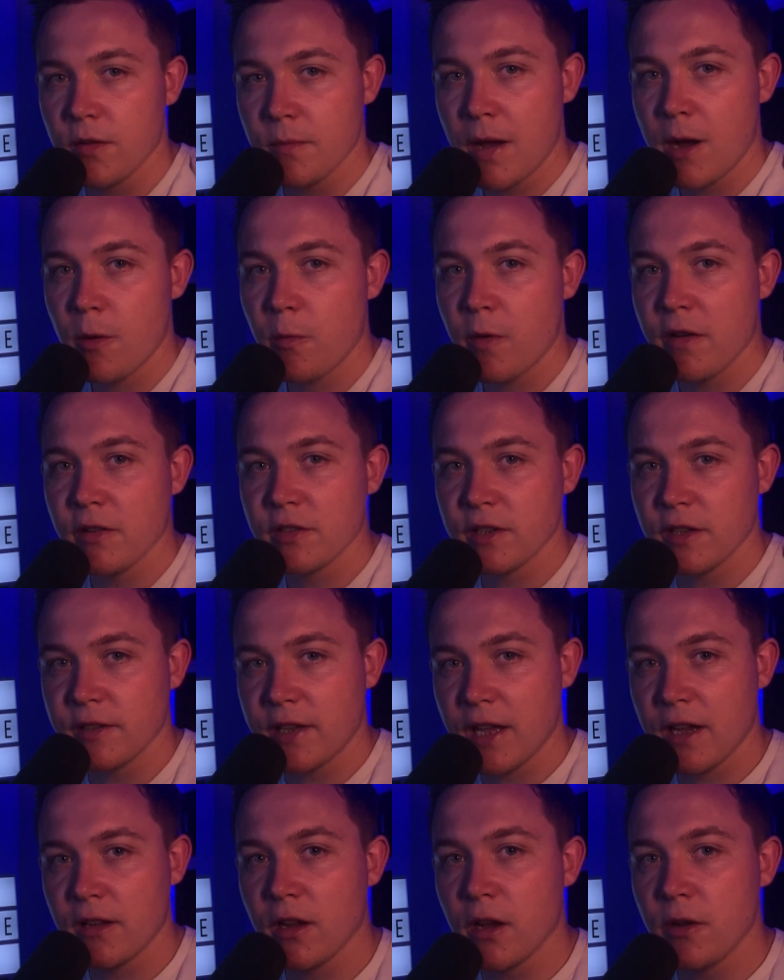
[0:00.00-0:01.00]
The malware is
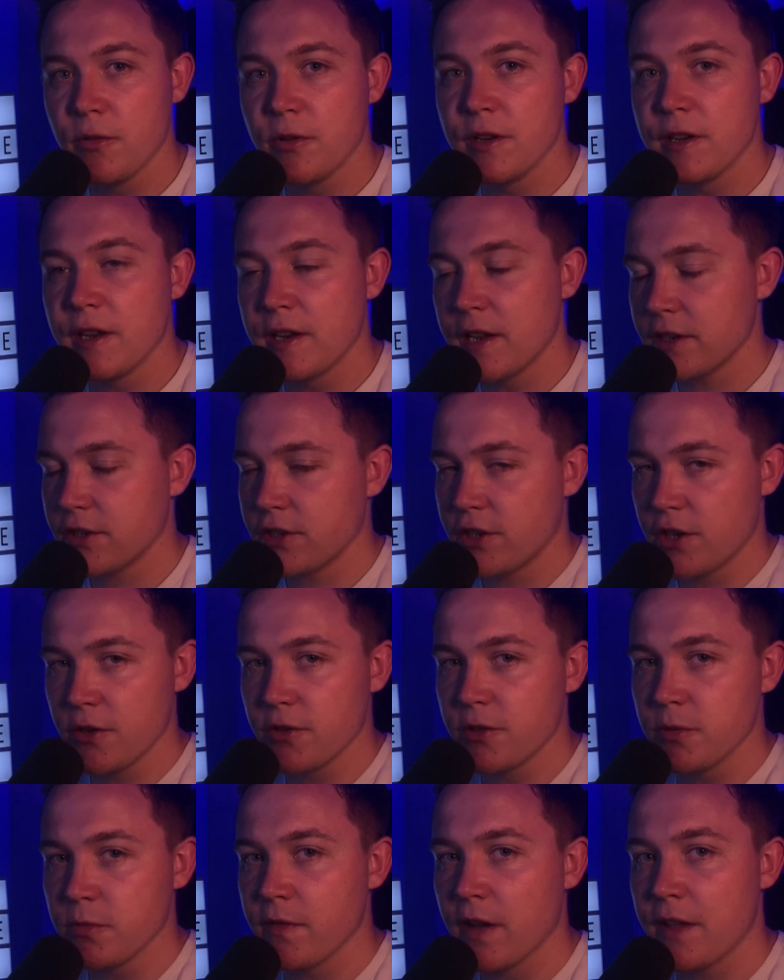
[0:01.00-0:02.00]
then downloaded and
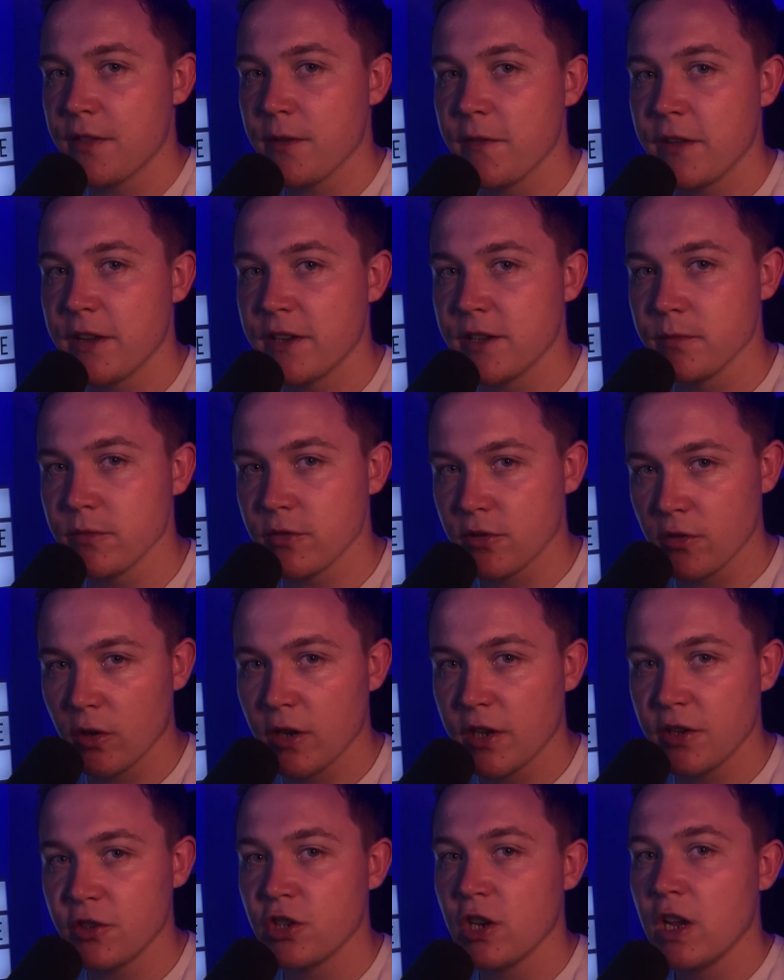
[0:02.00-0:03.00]
executed without the victim's
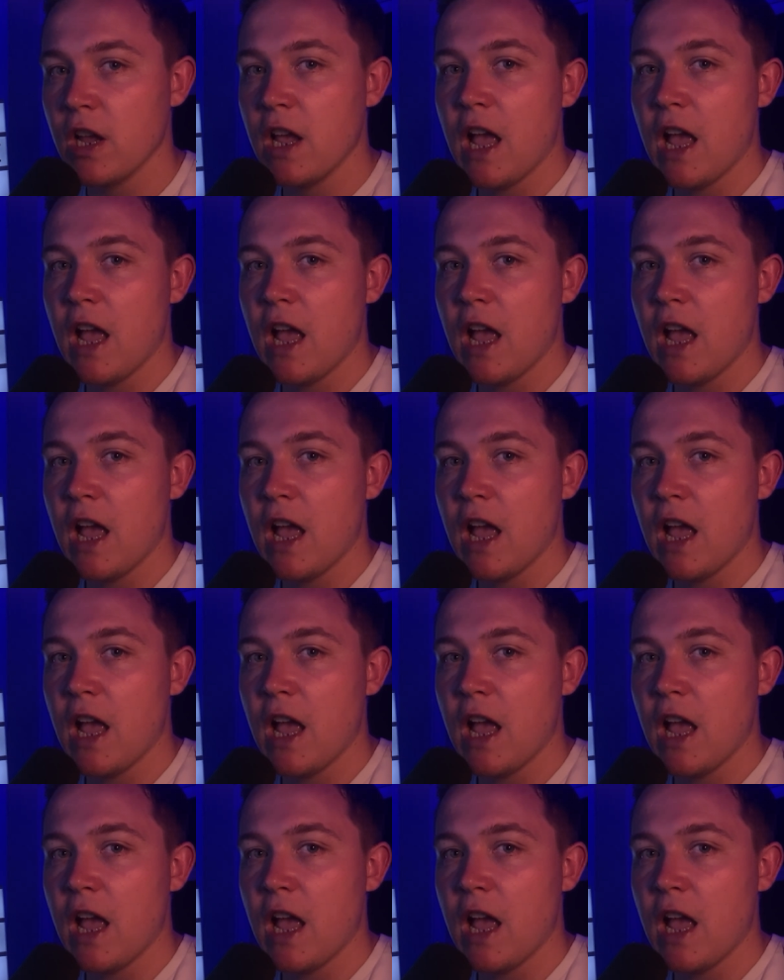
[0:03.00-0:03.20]
knowledge,